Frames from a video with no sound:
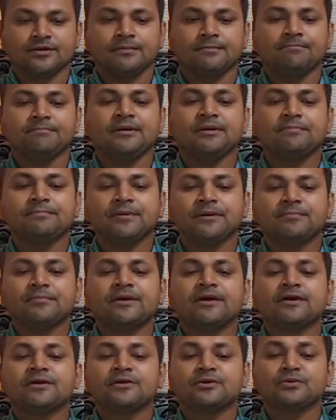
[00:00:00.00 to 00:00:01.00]
Be
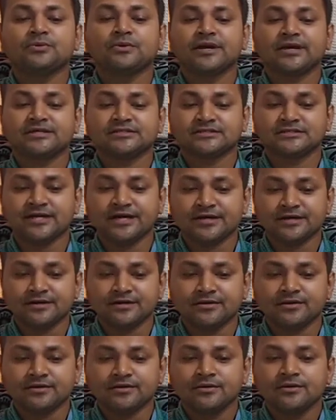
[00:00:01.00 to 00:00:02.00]
prepared to extend
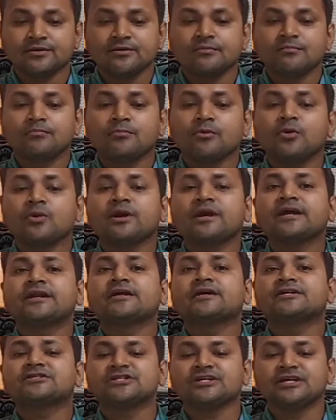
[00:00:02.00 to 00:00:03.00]
more
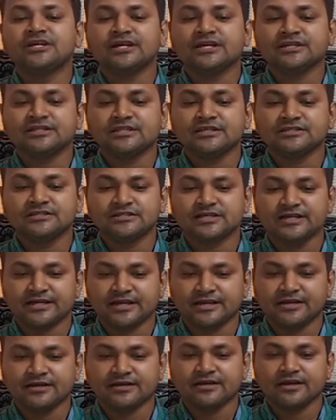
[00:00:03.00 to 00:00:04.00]
energy in this
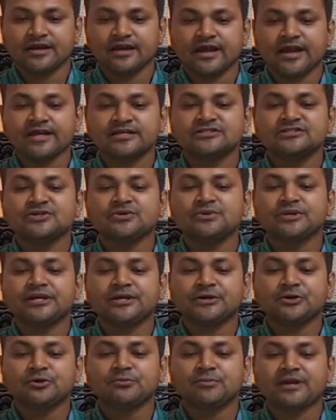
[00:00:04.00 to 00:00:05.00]
setting, as you
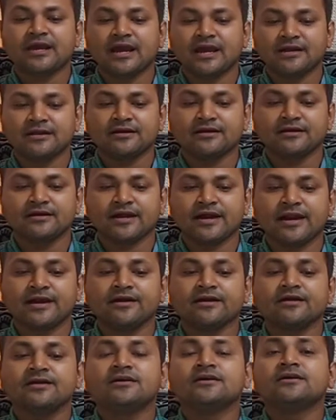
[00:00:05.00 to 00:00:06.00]
need to be alert
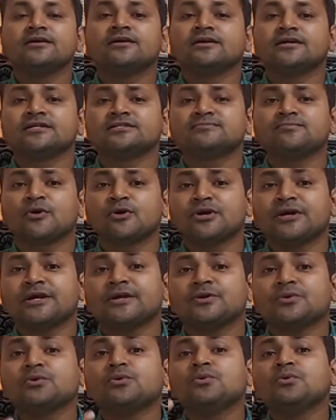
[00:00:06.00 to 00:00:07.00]
and responding
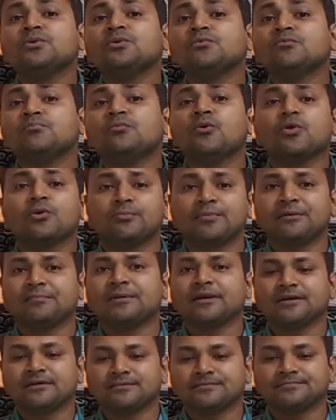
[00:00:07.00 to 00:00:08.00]
to more
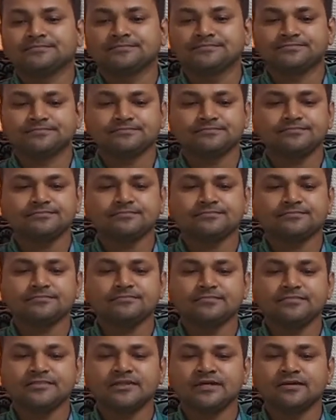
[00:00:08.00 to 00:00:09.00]
people.
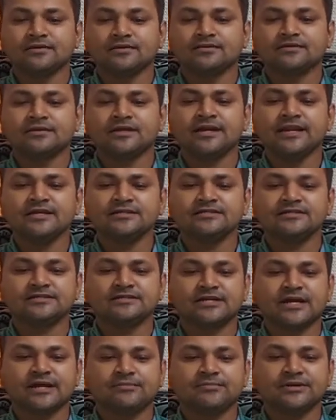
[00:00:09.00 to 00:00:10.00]
The next
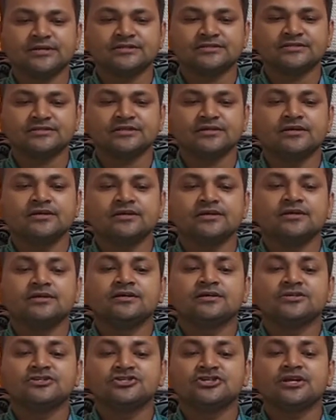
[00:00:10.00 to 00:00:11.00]
type is
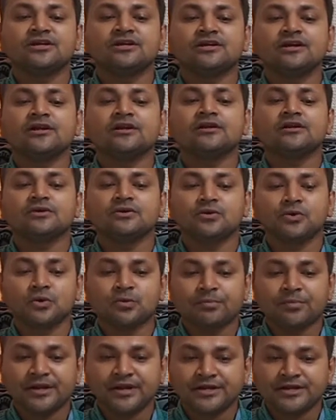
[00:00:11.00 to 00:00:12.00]
general
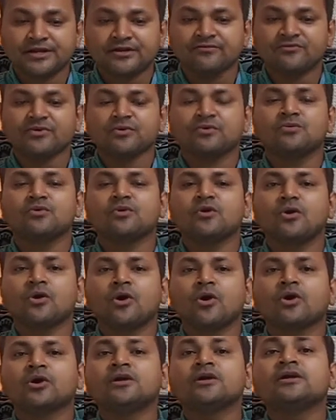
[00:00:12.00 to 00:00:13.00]
group interview
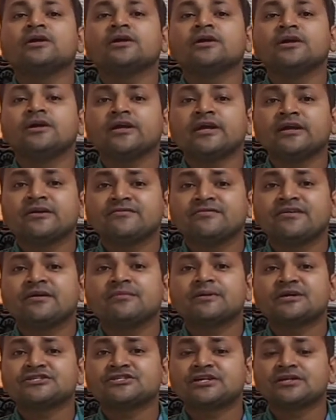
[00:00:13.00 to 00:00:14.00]
or
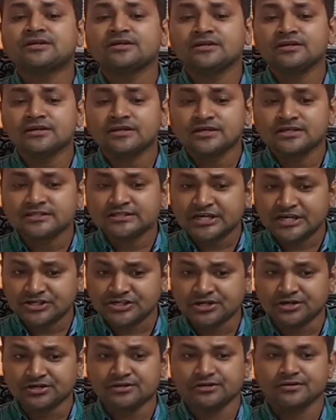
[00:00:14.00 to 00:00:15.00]
information
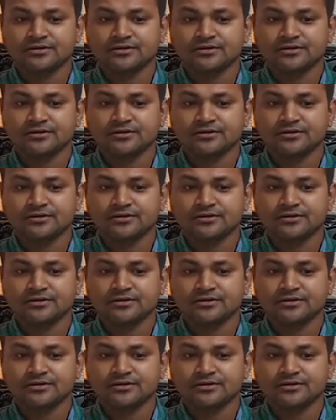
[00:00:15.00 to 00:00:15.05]
session.